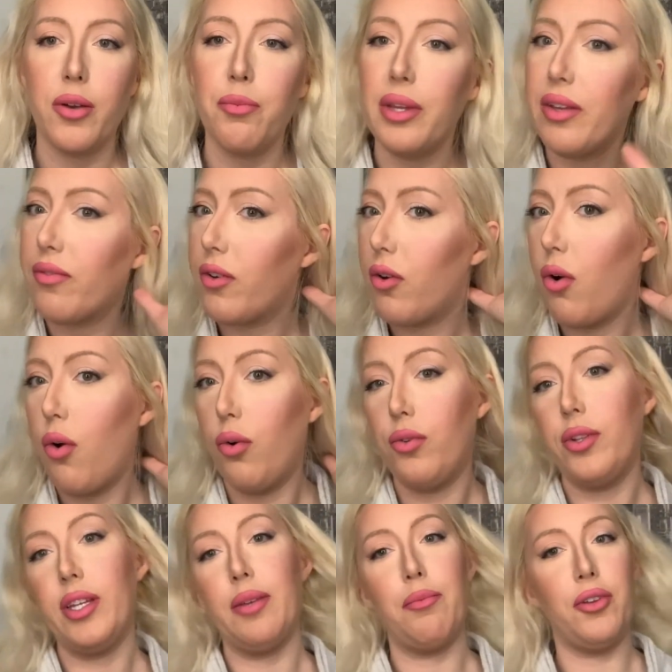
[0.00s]
me for
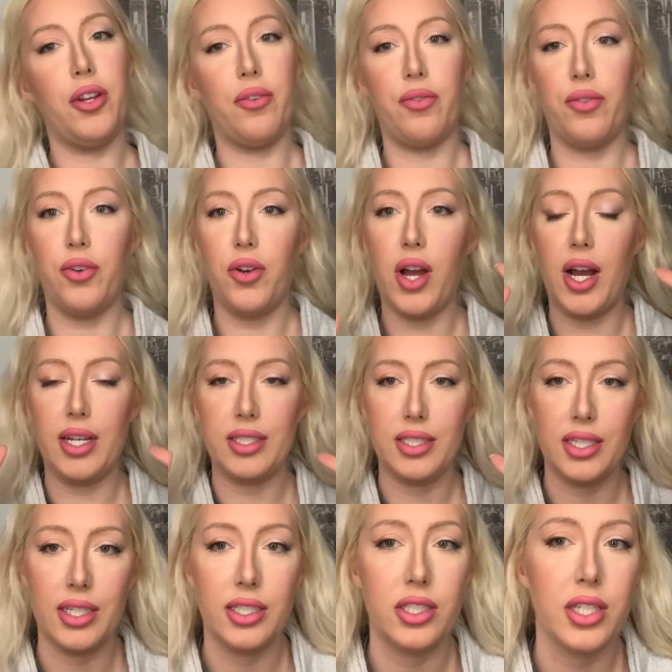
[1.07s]
holding your food
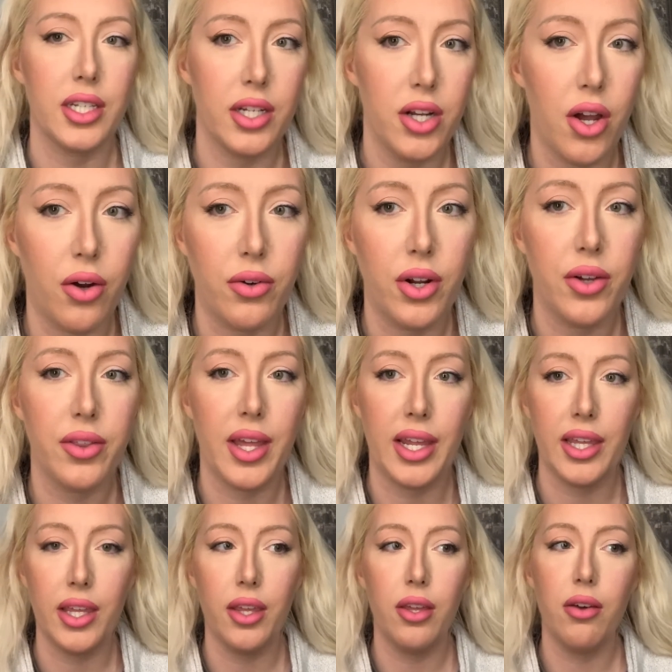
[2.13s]
hostage. Like, no
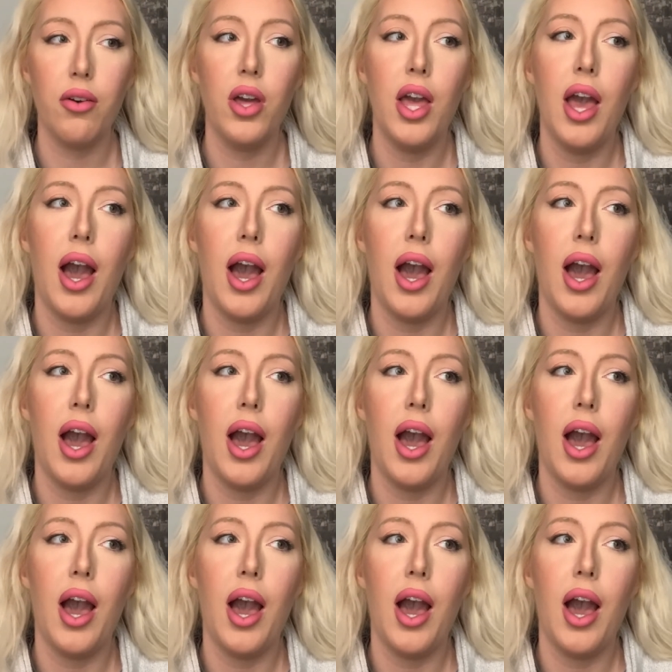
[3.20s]
thank you.